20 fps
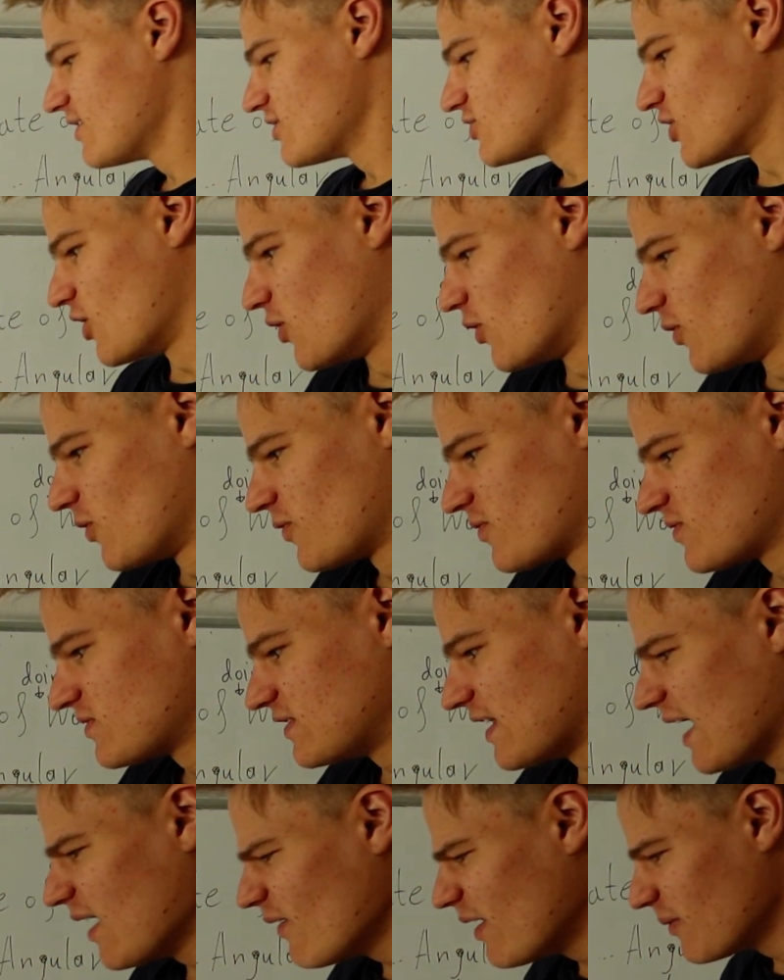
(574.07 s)
So
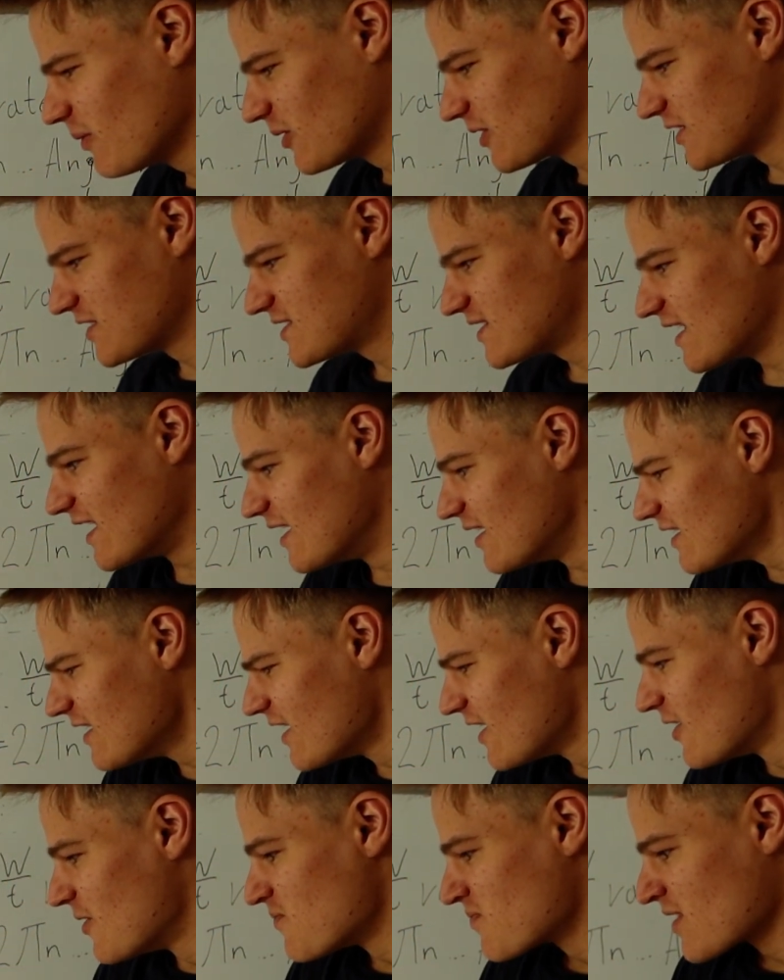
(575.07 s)
now I'm gonna
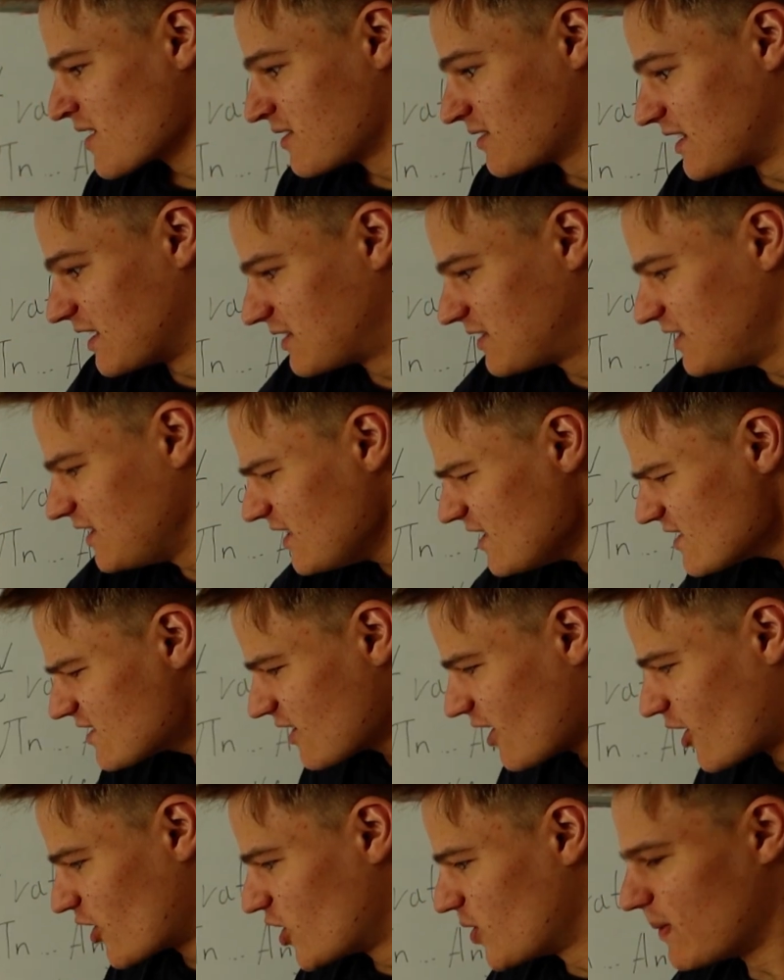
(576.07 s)
say that these
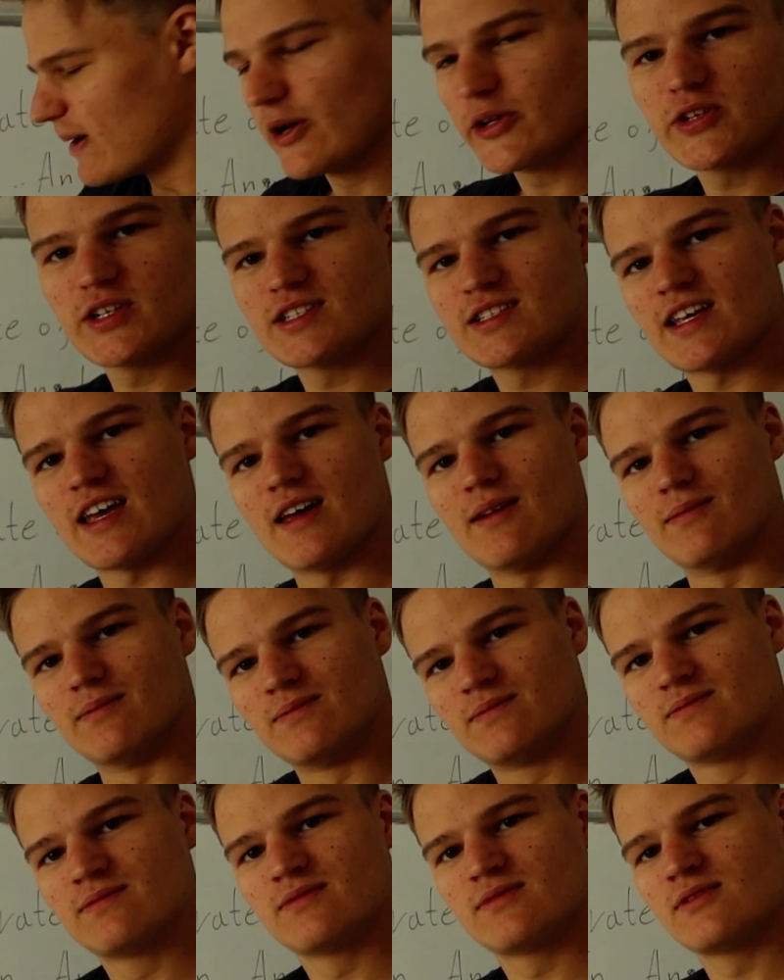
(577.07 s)
are about the same,
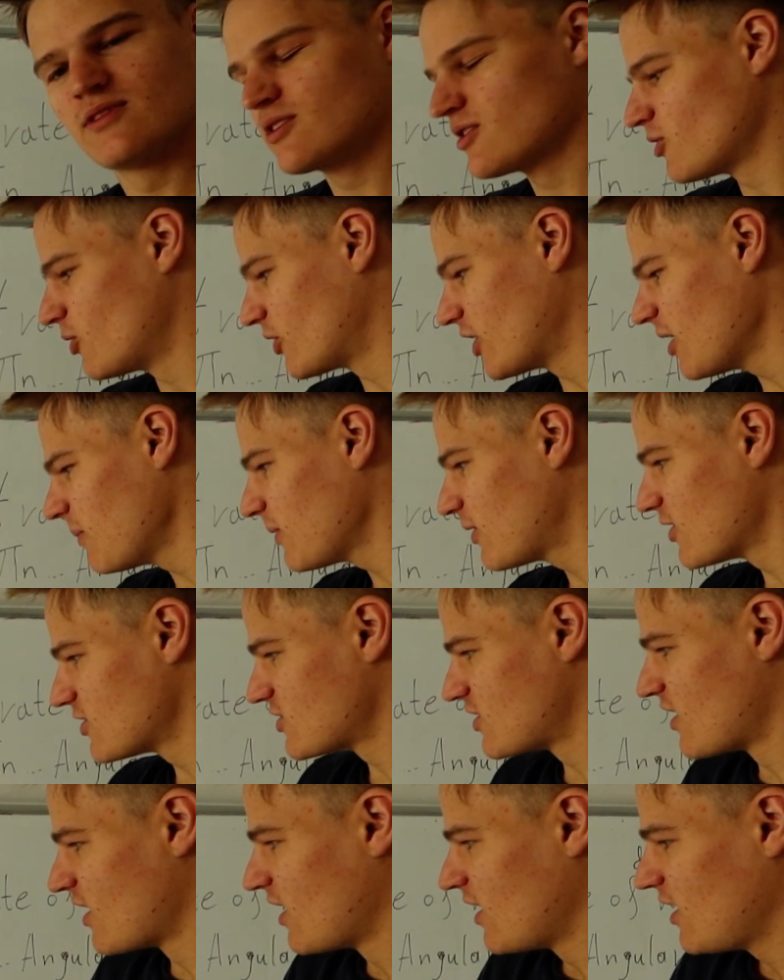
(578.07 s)
okay?
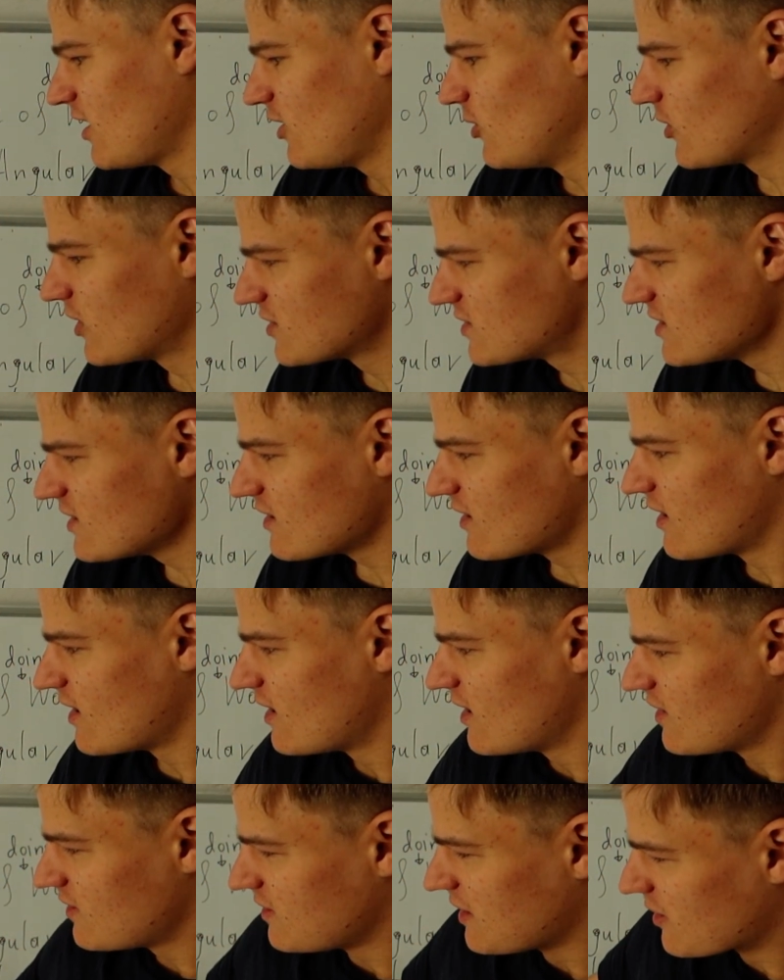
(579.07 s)
Because you can see
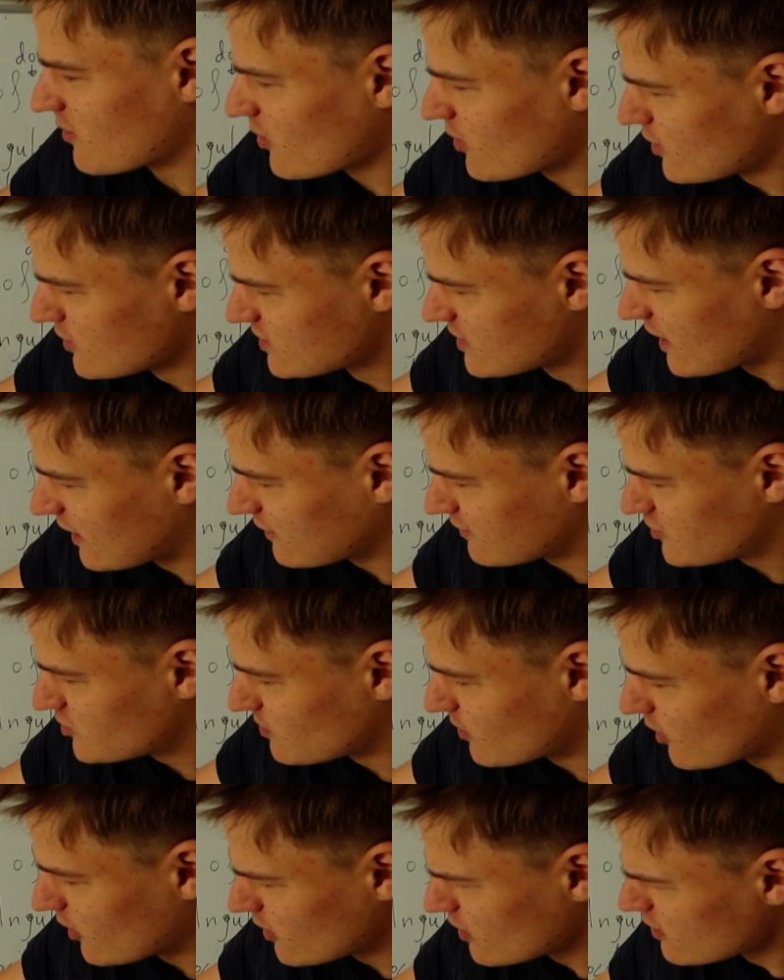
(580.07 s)
the arrow has gotten
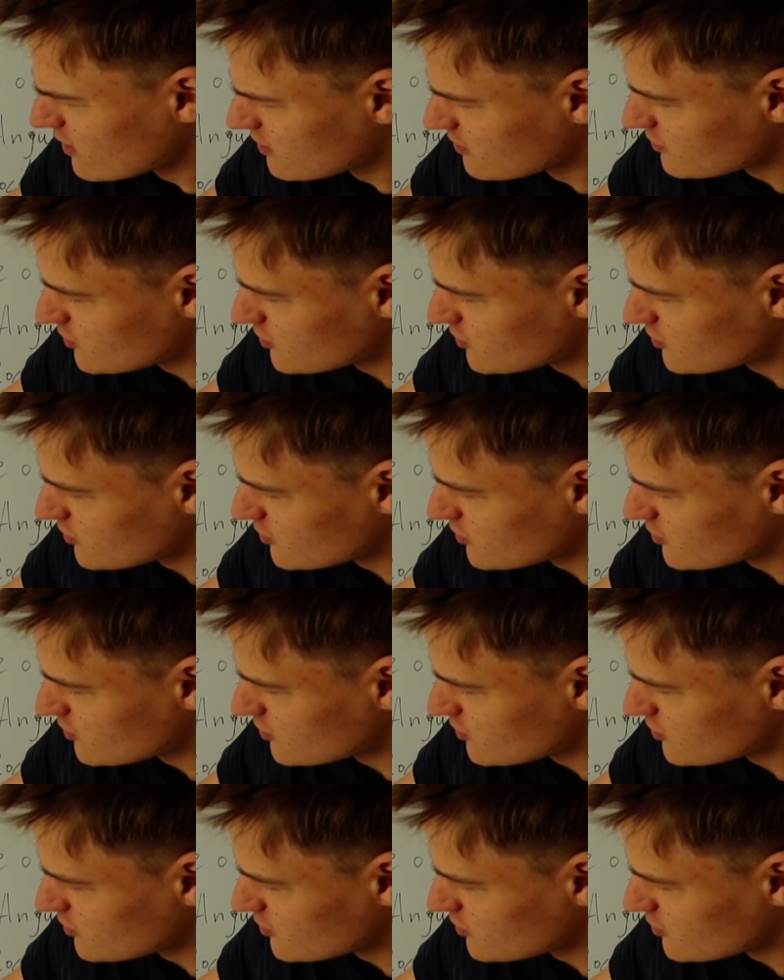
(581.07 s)
smaller.